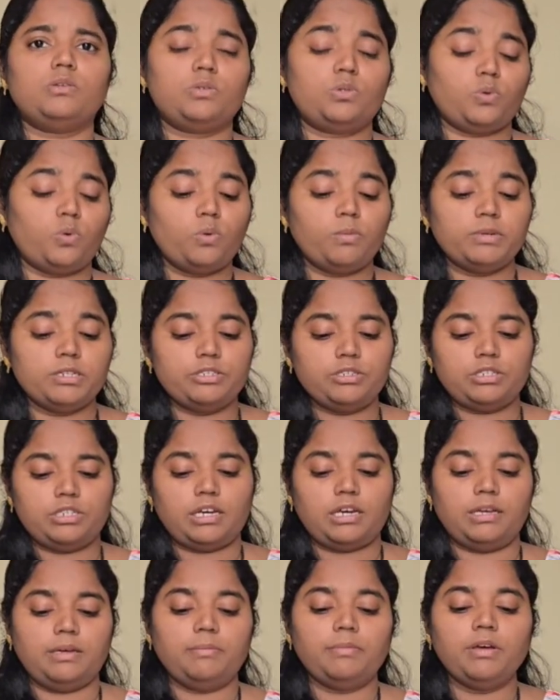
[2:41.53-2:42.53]
so much
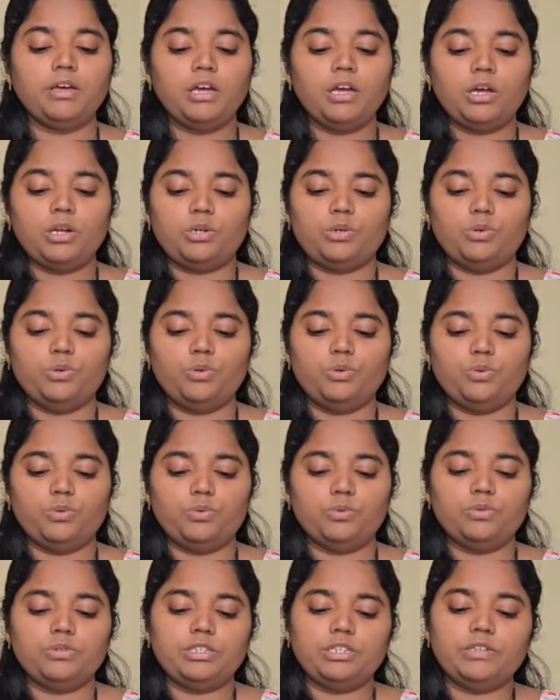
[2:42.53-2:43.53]
time to do.
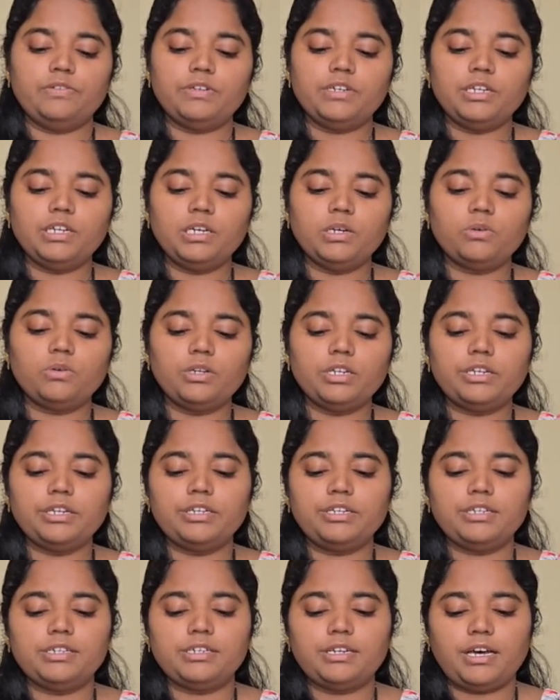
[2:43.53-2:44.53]
It will take only
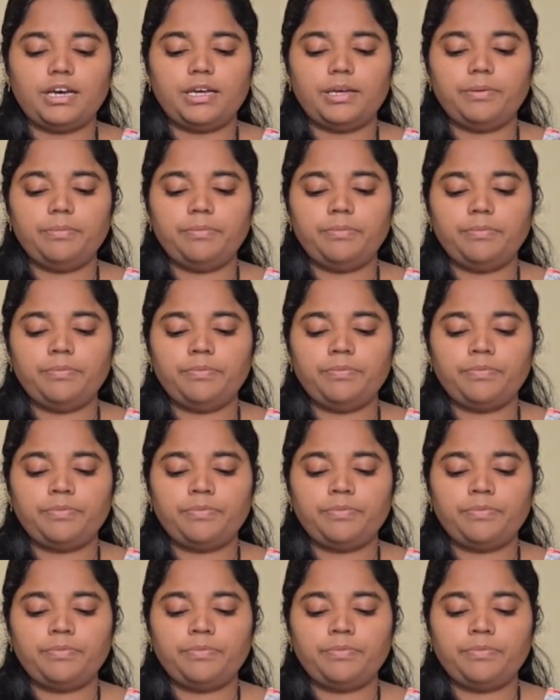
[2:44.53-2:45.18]
little time.